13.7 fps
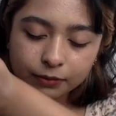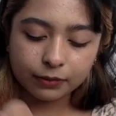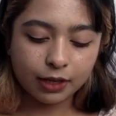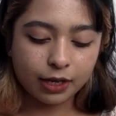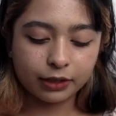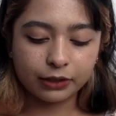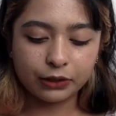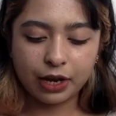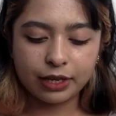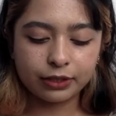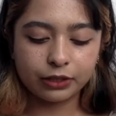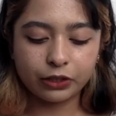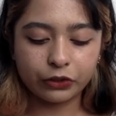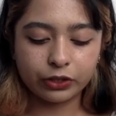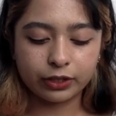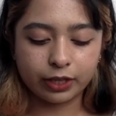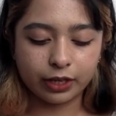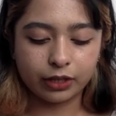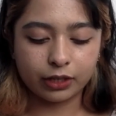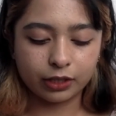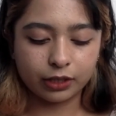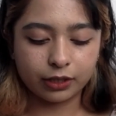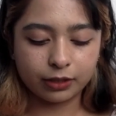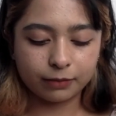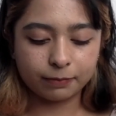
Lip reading: Yeah, there has no scent on it.